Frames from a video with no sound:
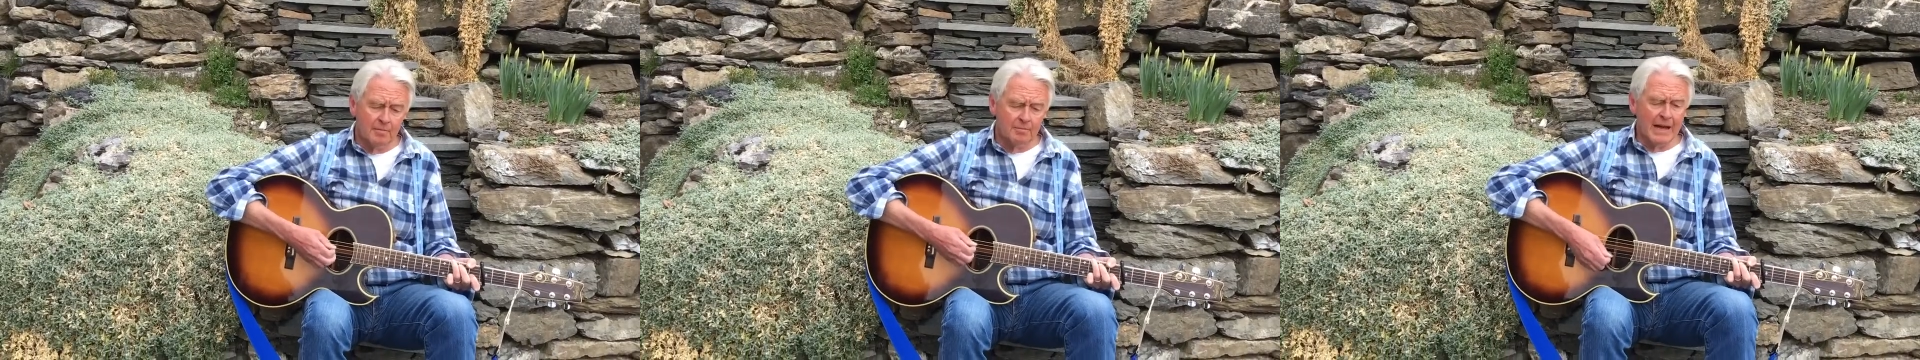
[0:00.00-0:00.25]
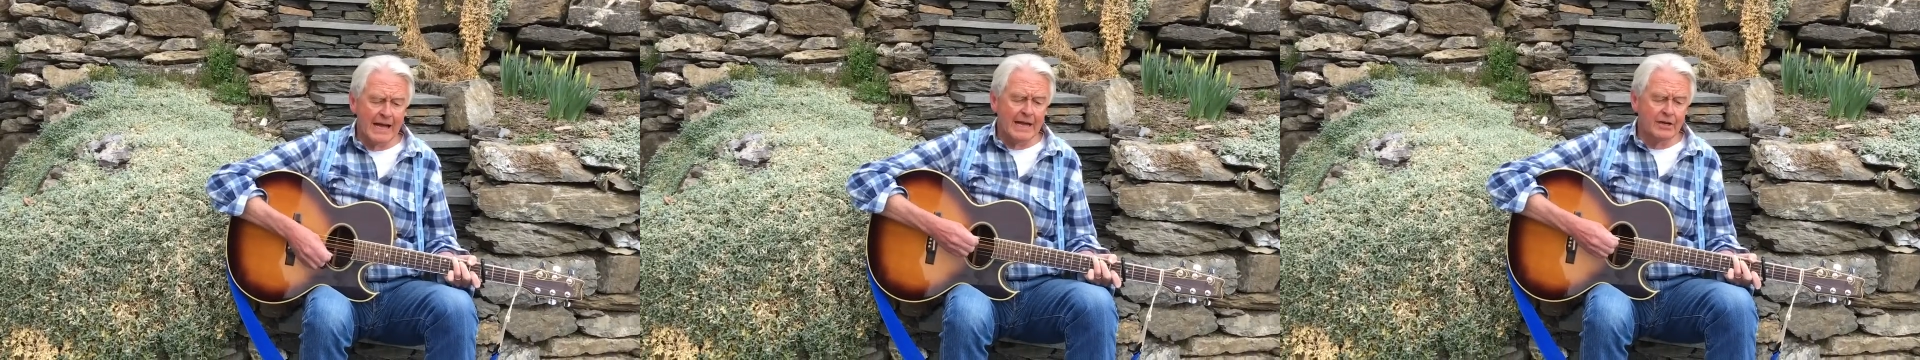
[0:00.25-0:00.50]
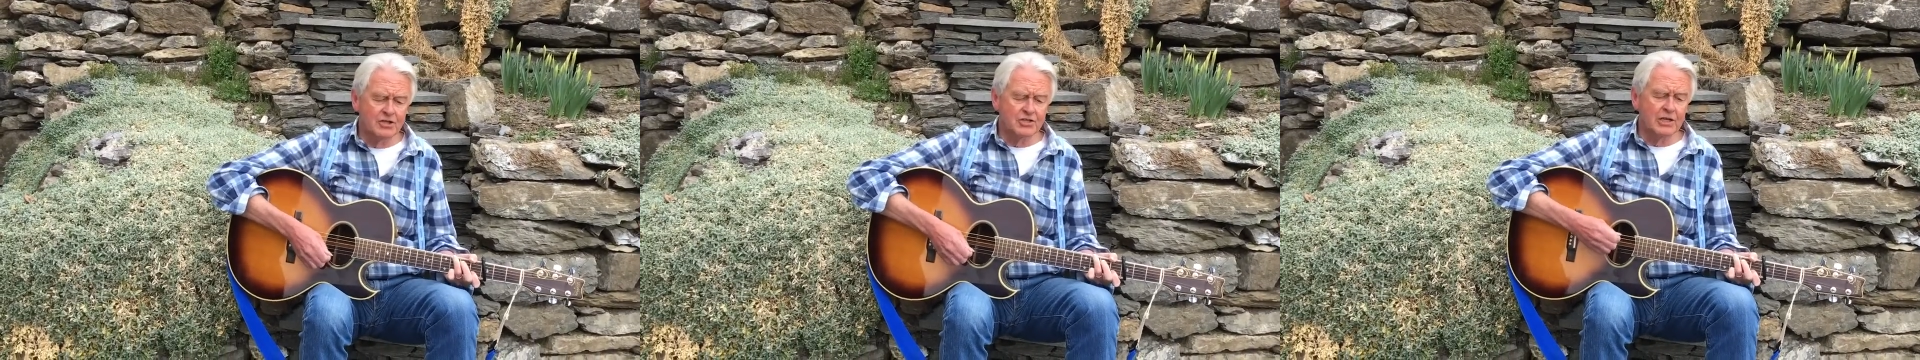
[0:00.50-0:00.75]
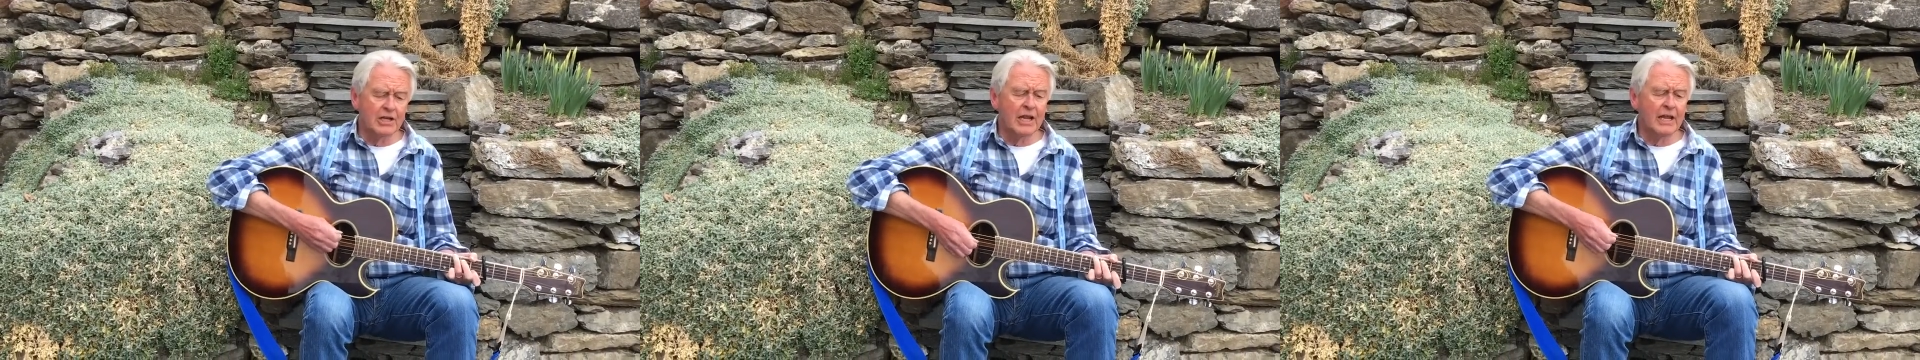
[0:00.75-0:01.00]
mine is
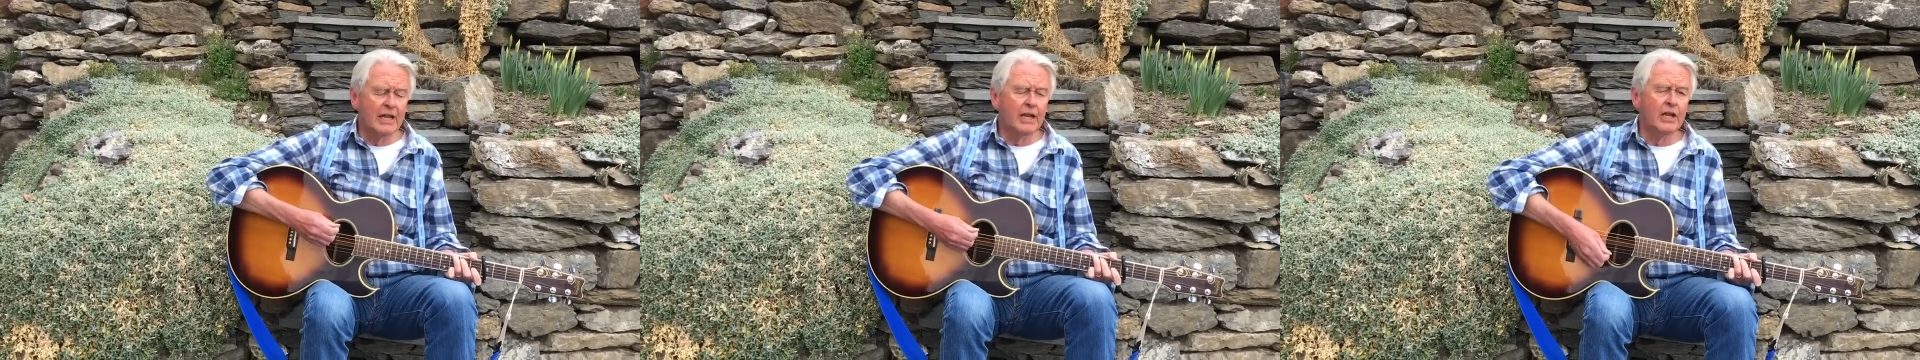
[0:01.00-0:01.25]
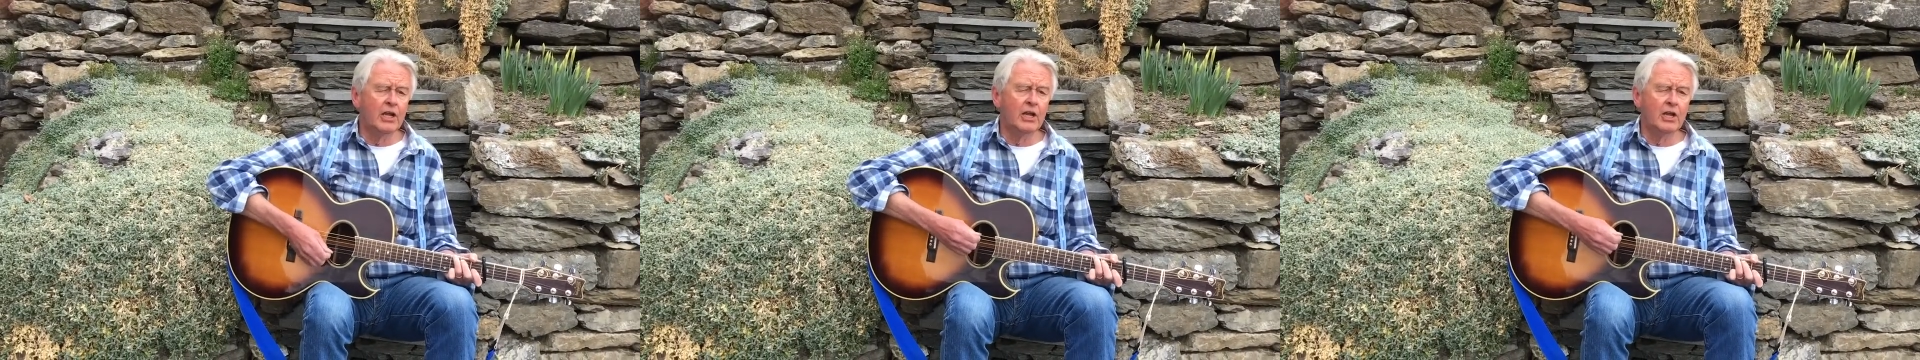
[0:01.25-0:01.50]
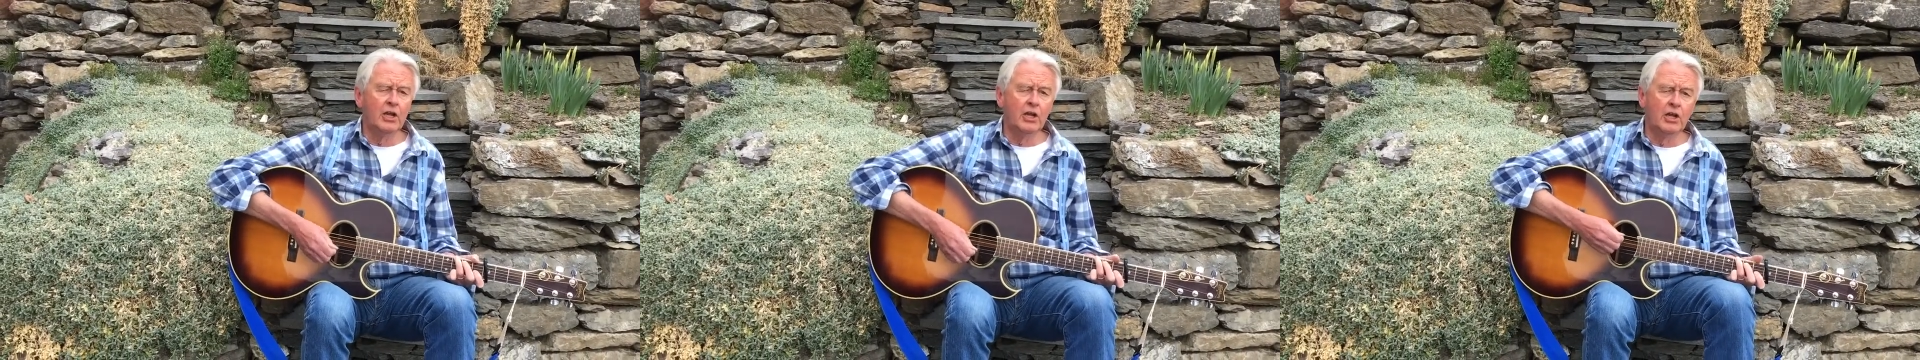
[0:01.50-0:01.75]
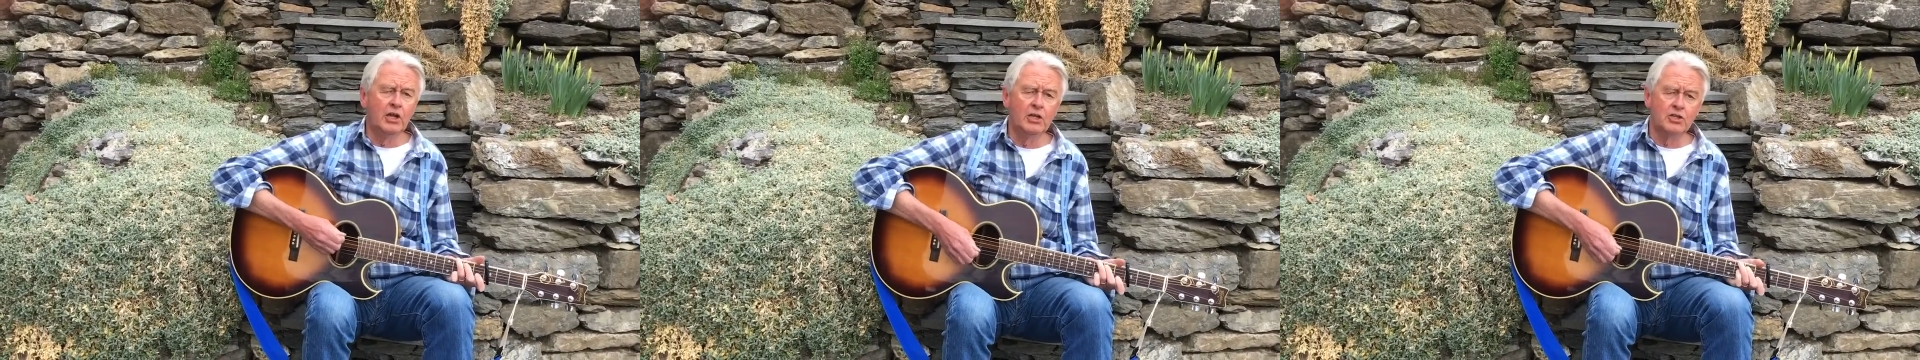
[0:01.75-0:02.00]
a
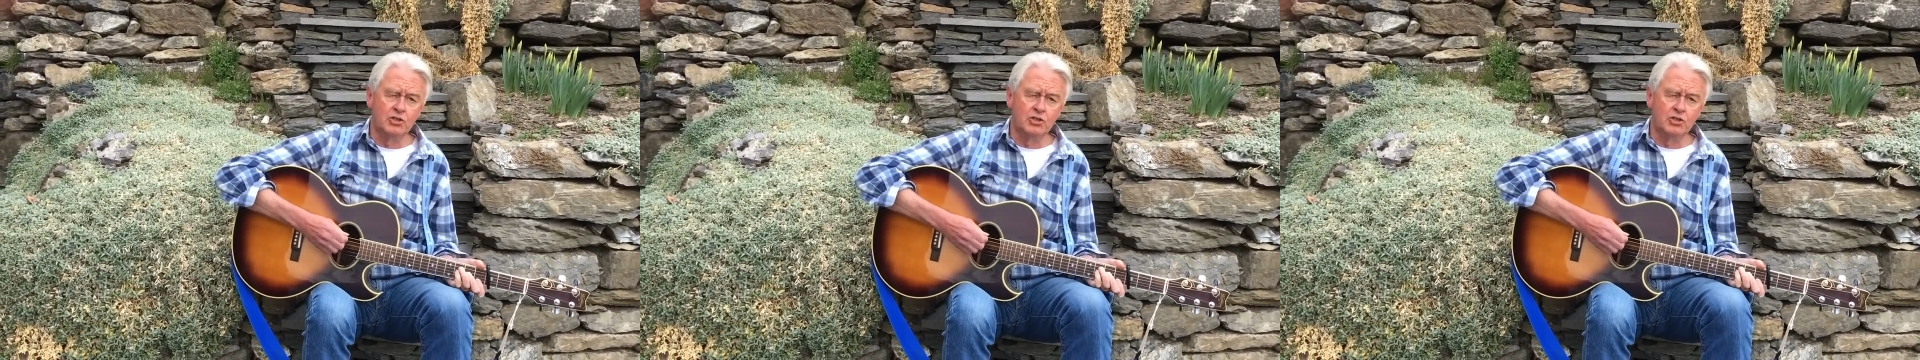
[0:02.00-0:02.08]
lady,